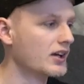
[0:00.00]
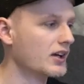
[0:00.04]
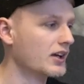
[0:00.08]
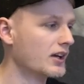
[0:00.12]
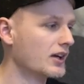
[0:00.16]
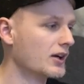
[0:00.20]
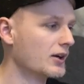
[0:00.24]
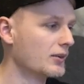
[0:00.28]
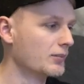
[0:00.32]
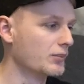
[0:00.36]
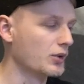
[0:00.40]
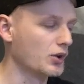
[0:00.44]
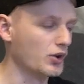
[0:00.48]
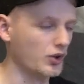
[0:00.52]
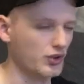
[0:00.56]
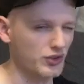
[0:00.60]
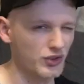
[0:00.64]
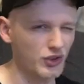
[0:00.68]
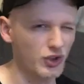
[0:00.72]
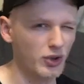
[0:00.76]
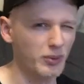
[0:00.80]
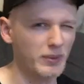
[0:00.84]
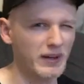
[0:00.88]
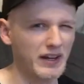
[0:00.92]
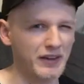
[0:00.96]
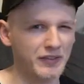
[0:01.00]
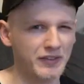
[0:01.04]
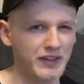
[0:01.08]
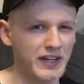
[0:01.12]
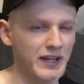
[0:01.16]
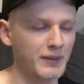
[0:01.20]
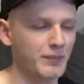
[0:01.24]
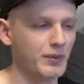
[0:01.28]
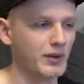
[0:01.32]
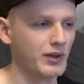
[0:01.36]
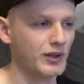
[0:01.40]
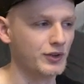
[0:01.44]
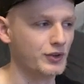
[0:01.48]
Because I normally have kibble,
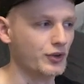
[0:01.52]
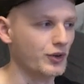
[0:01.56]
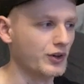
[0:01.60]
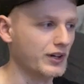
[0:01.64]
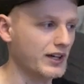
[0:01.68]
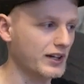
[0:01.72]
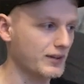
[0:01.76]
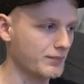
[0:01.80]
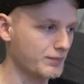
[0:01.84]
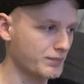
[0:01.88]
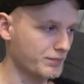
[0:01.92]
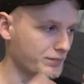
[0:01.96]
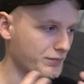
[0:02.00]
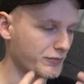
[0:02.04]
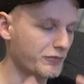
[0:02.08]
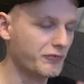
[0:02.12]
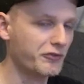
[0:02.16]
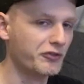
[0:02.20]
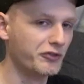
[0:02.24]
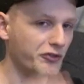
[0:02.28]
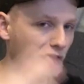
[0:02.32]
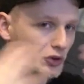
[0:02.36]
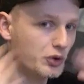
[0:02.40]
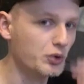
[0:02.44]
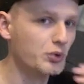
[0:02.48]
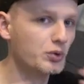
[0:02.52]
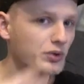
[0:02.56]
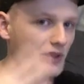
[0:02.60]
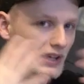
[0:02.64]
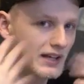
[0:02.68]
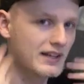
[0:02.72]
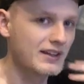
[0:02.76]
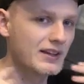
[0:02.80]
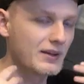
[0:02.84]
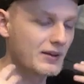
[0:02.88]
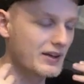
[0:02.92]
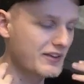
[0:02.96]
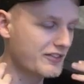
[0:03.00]
they don't get food in the
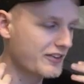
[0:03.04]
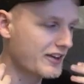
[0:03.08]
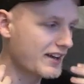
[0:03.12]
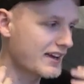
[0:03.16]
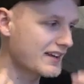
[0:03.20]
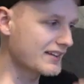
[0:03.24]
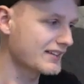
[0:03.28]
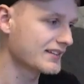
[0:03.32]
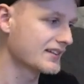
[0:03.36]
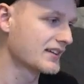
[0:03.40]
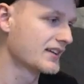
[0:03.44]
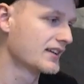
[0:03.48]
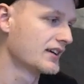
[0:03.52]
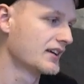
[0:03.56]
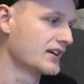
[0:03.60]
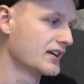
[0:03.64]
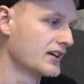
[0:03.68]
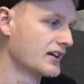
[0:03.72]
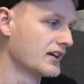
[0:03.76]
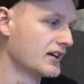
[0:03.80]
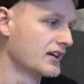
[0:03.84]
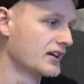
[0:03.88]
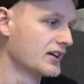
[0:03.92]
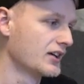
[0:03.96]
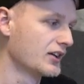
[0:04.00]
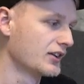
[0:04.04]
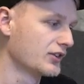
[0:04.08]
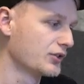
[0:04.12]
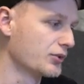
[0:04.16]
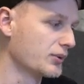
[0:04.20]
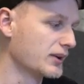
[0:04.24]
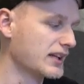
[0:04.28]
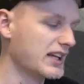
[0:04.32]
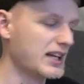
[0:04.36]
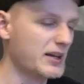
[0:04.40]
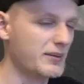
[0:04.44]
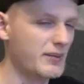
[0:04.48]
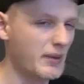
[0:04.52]
face. So we clean it
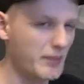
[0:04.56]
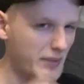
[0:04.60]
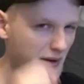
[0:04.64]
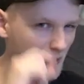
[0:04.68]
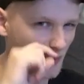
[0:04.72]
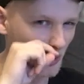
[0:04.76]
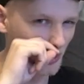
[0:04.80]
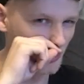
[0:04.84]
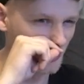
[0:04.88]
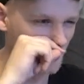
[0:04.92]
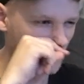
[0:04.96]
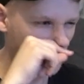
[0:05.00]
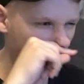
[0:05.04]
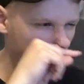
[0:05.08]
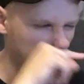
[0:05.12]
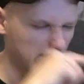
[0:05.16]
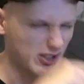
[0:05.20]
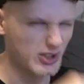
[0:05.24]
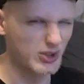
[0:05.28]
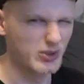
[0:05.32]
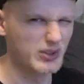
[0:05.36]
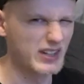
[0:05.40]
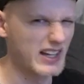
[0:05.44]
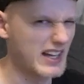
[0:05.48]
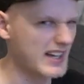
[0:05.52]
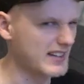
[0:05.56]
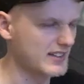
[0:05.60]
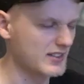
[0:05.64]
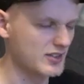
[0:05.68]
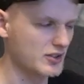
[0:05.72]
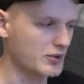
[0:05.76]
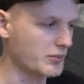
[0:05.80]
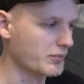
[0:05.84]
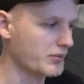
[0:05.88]
maybe once every 2 days or something.